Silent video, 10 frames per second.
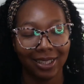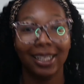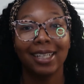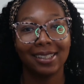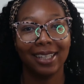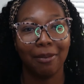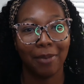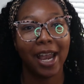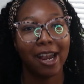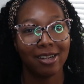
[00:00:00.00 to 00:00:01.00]
Listen,
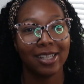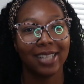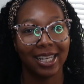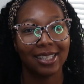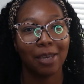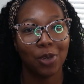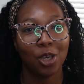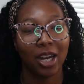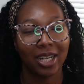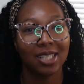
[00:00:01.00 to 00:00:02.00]
my hair needs that
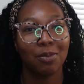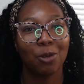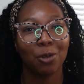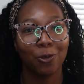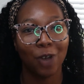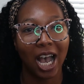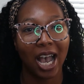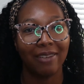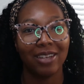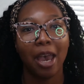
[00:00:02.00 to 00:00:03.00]
CPR. It needs to be
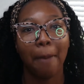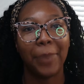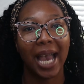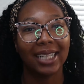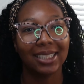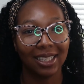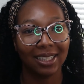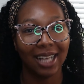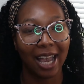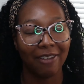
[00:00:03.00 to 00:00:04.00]
revived back to
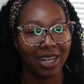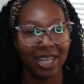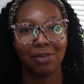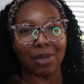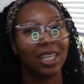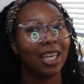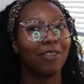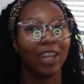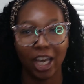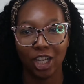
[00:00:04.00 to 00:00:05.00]
life. It needs to be
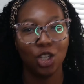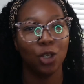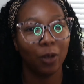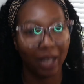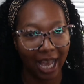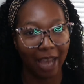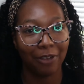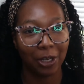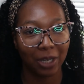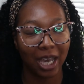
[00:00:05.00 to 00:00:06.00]
given a new
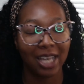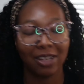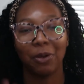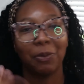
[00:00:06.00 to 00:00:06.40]
life, okay?